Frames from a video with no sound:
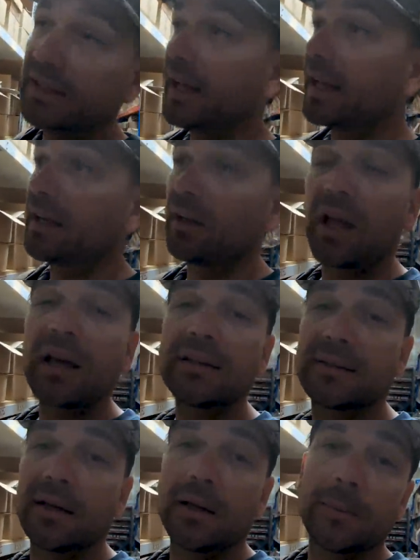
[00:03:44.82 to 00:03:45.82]
And a lot
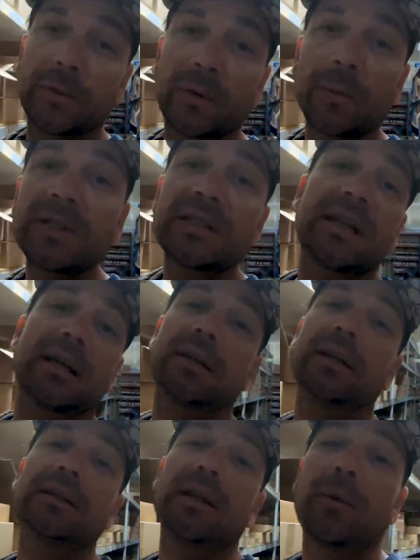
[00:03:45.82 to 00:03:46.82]
of times, some of the
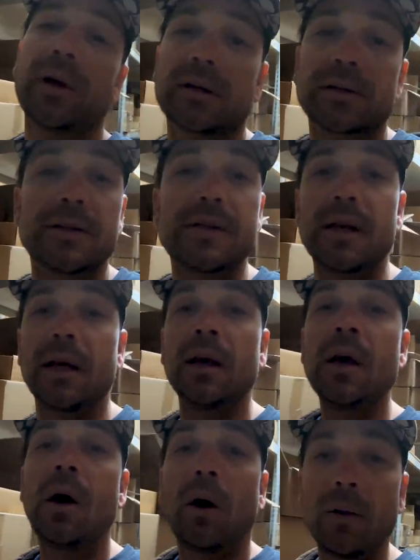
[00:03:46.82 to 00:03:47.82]
techniques that we actually see
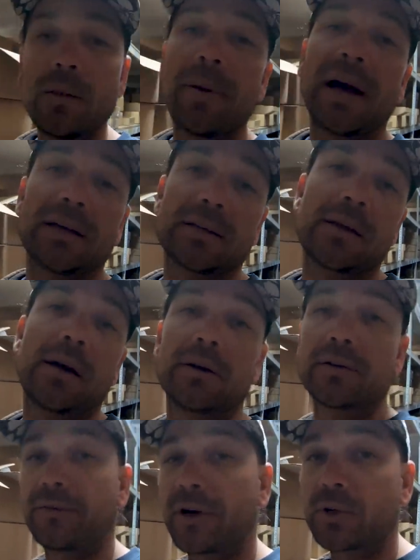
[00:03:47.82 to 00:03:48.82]
on the bass
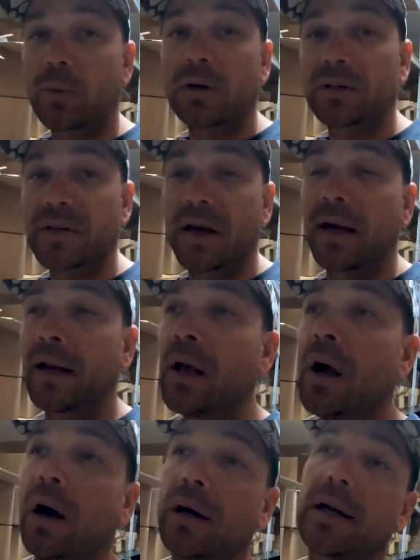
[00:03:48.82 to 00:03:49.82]
side or the freshwater side
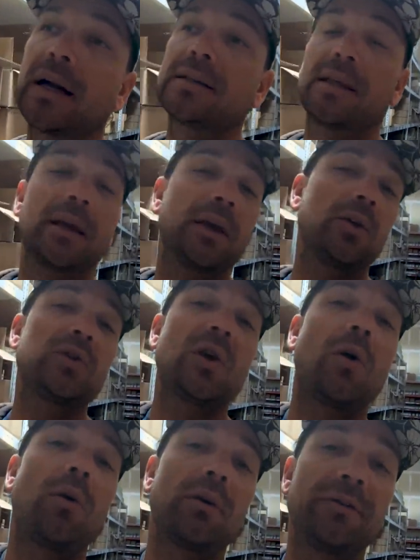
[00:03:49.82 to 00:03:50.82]
are guys that go
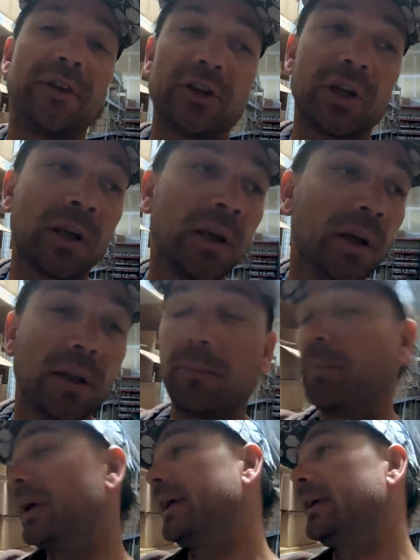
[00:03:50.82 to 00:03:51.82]
saltwater fishing. They're
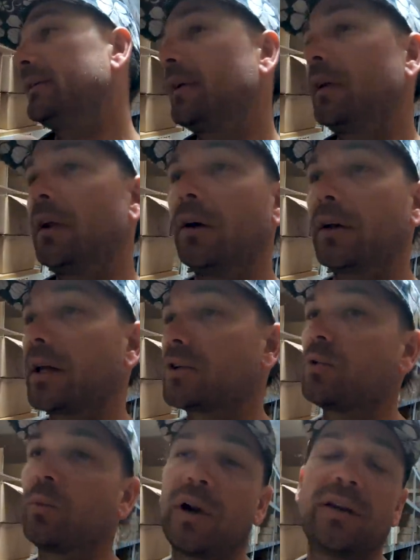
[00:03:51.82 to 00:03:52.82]
big into, you know,
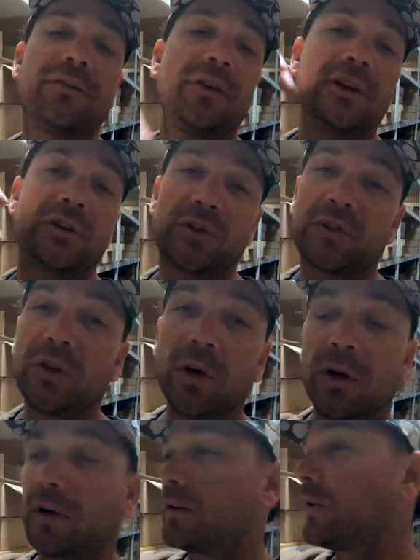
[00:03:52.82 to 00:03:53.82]
catching redfish,
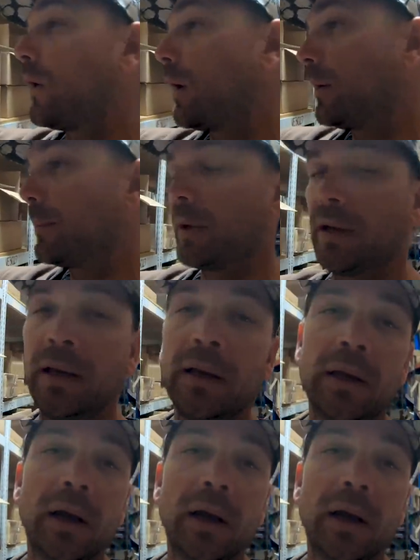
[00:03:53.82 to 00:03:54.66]
snook, tarpon,